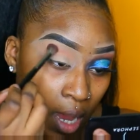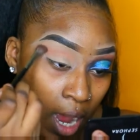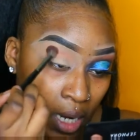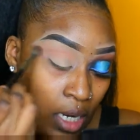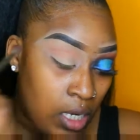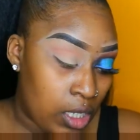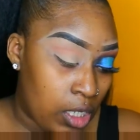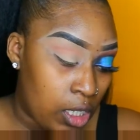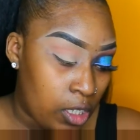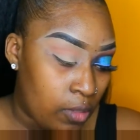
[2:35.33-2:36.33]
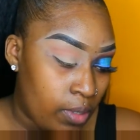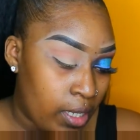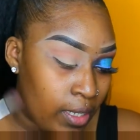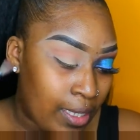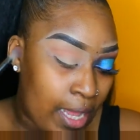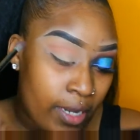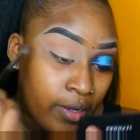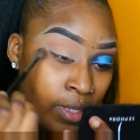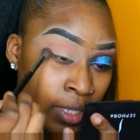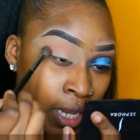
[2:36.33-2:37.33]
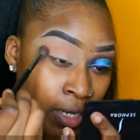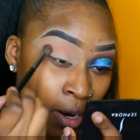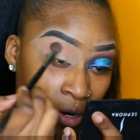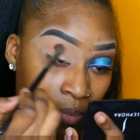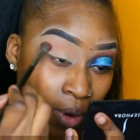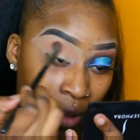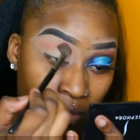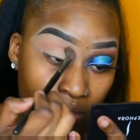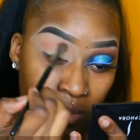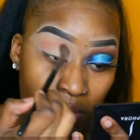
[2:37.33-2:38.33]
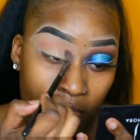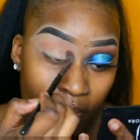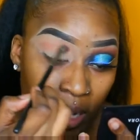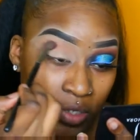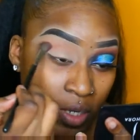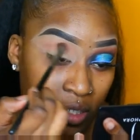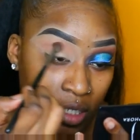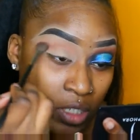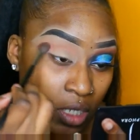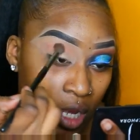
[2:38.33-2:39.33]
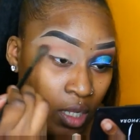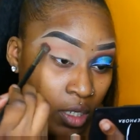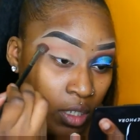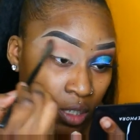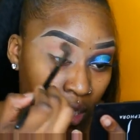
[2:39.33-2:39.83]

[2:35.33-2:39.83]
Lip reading: I need a little bit lighter than that darker brown for my transition color.